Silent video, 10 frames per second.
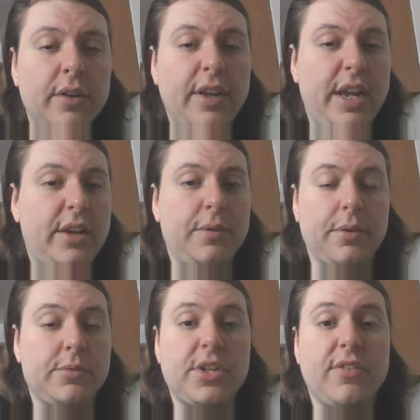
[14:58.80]
Lehne,
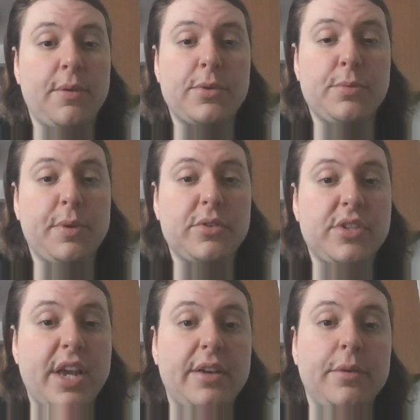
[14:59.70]
or sorry if I
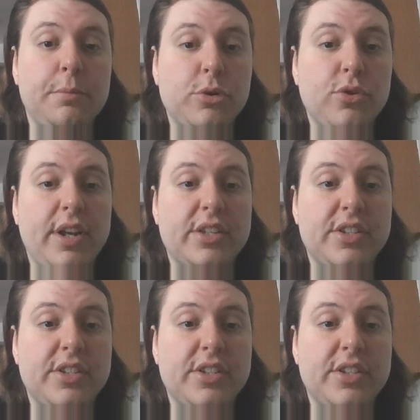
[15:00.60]
mispronounced that, portraying